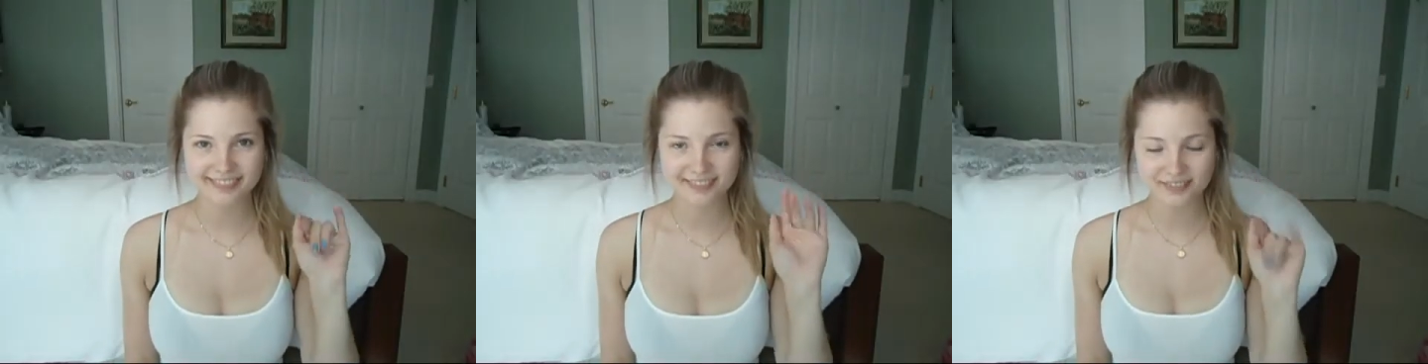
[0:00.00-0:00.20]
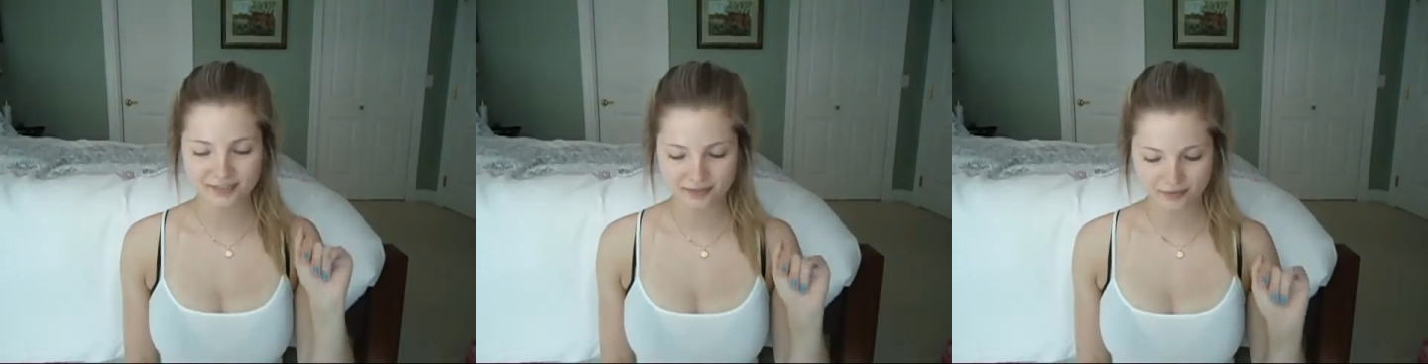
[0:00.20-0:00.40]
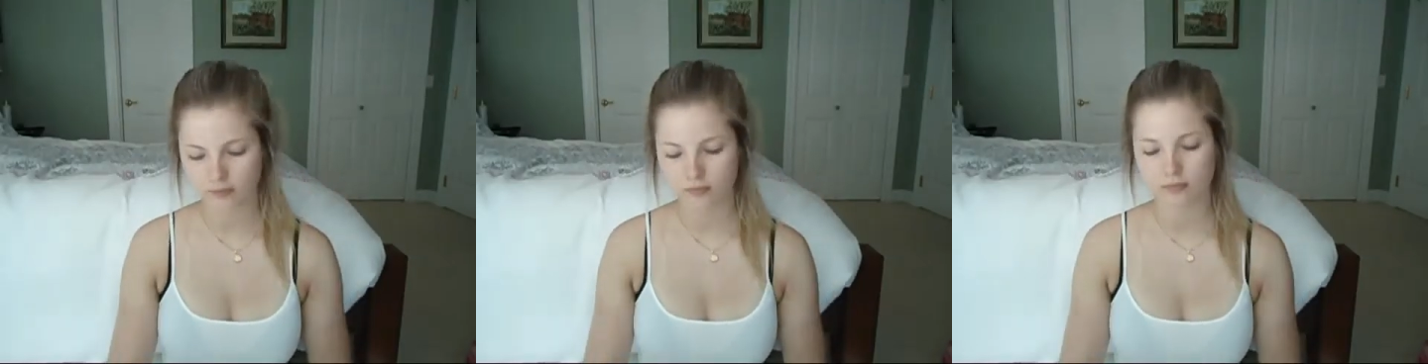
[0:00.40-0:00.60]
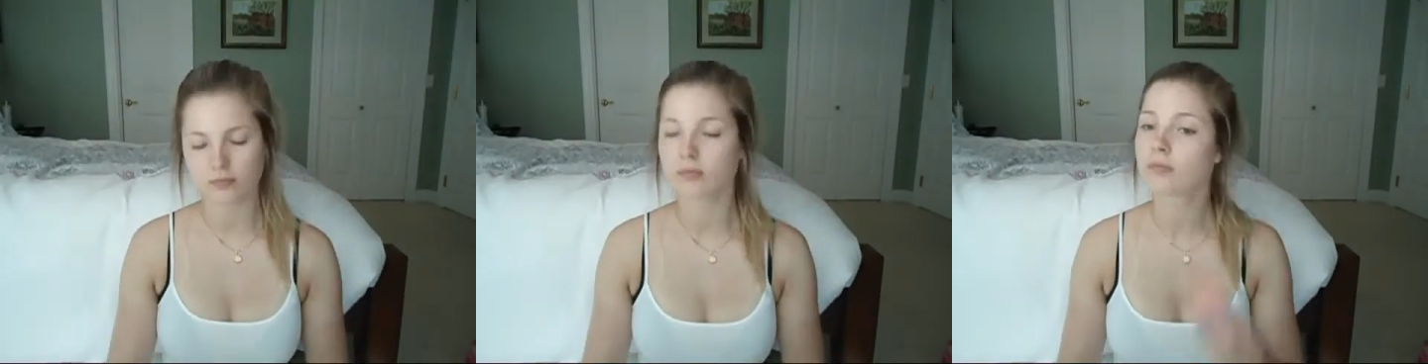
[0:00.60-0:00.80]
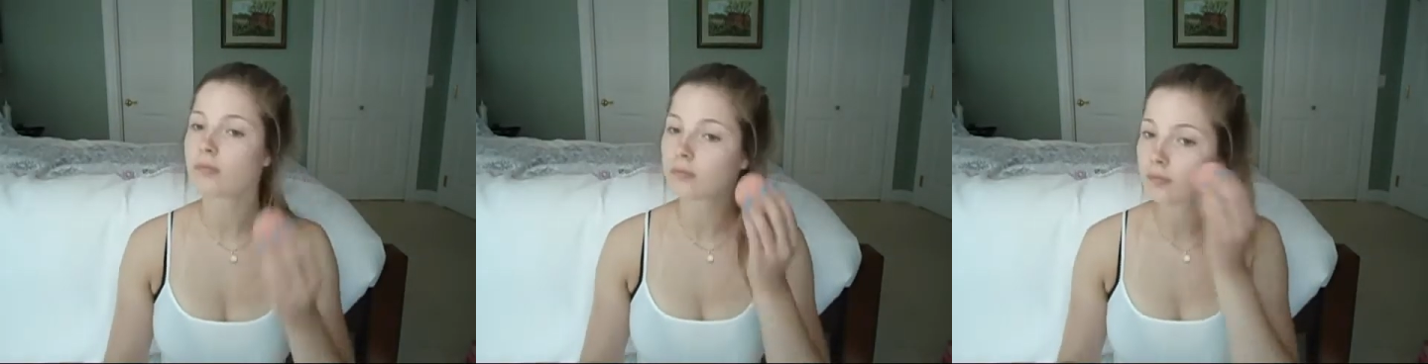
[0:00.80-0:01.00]
So
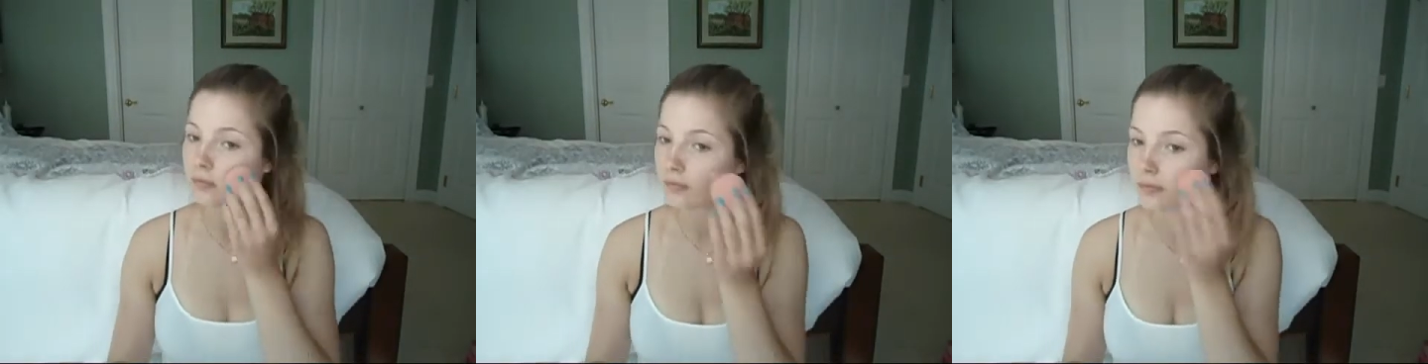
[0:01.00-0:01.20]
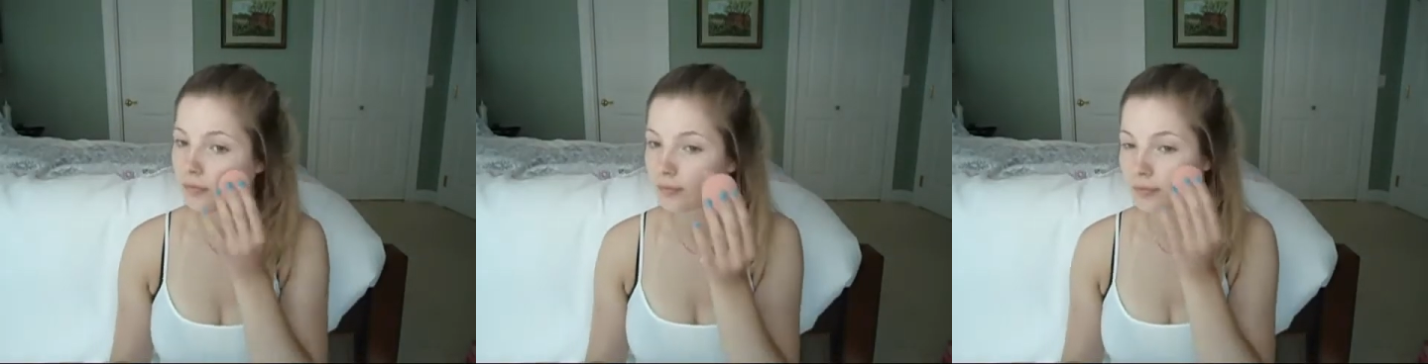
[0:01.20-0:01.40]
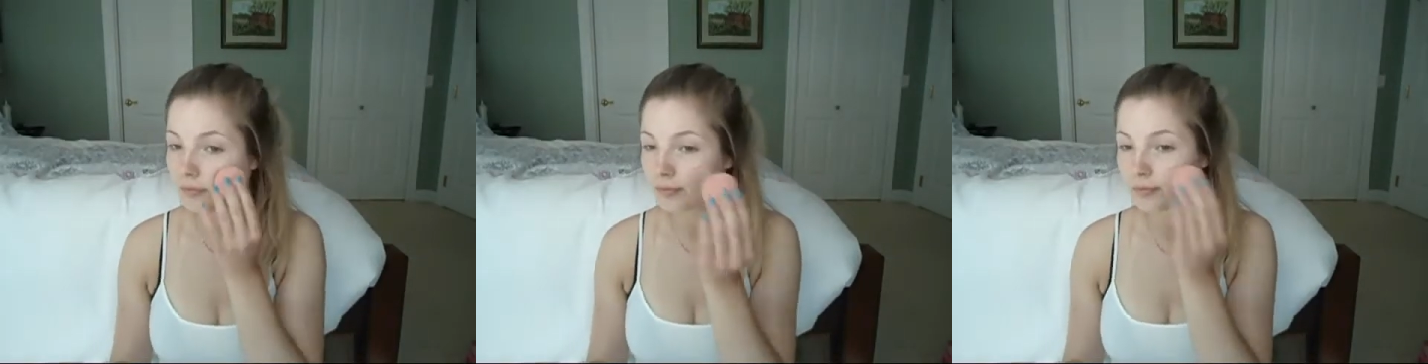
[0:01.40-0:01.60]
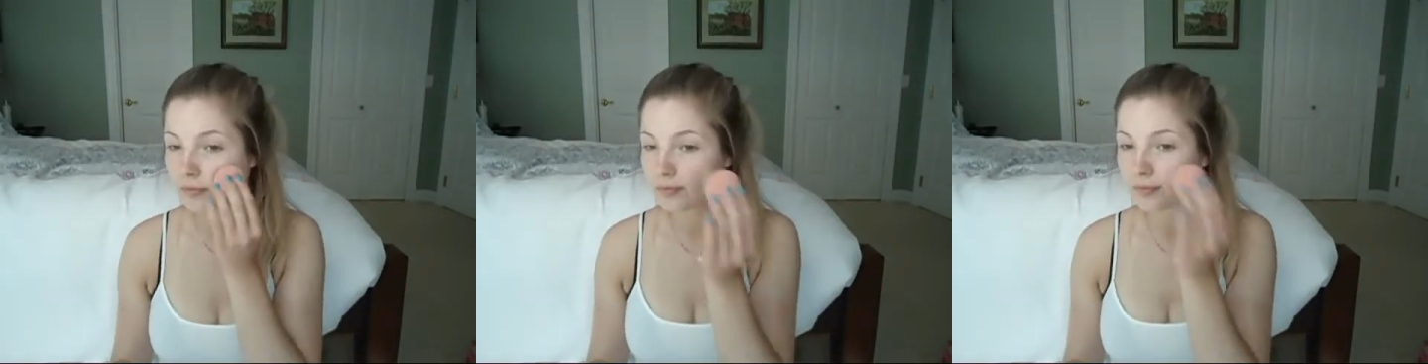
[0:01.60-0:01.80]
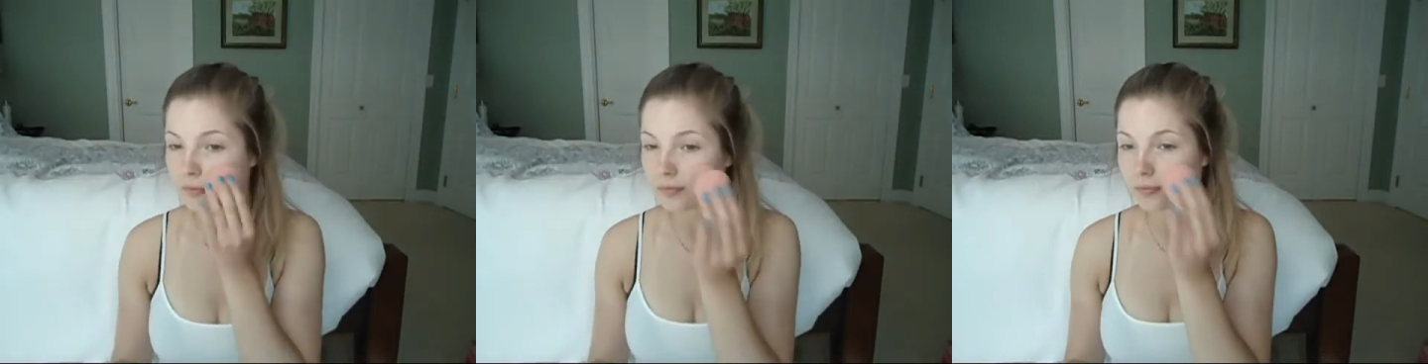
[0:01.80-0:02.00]
yeah, let's just get
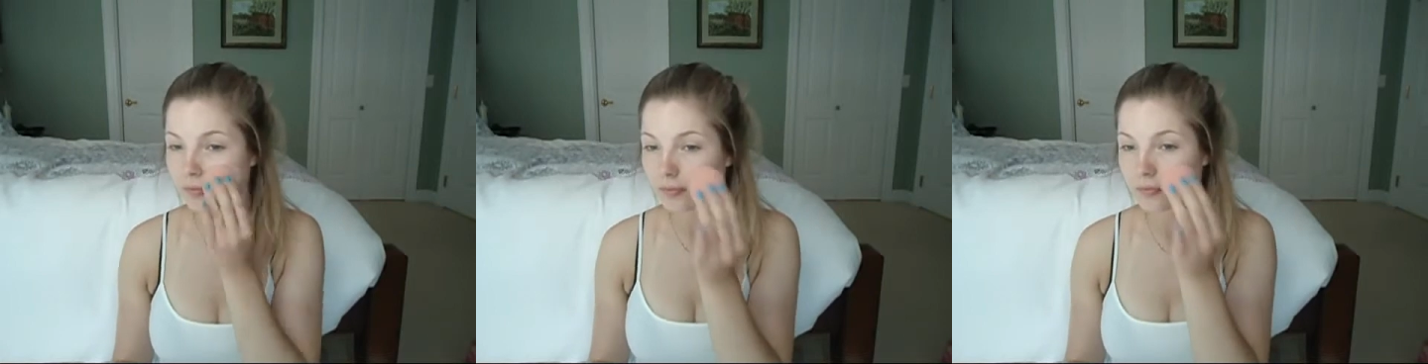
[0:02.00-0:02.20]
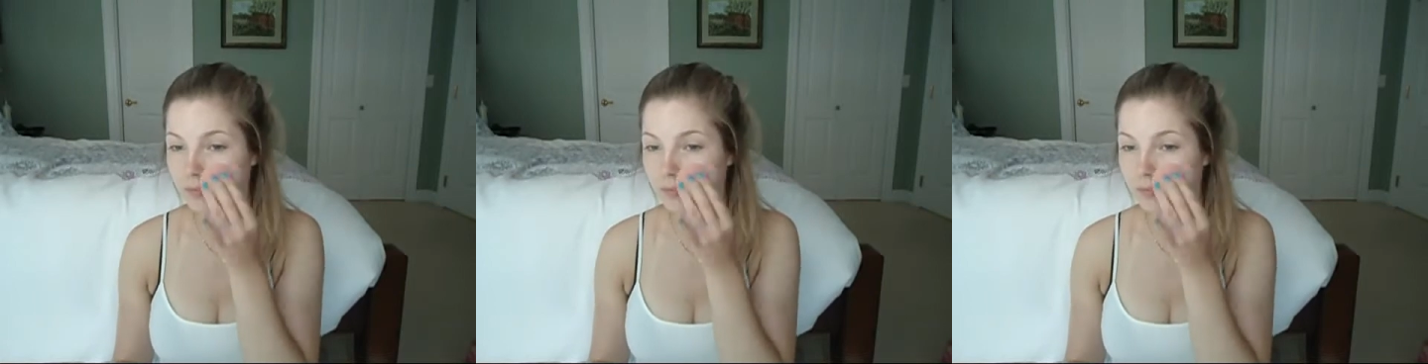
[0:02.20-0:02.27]
into it.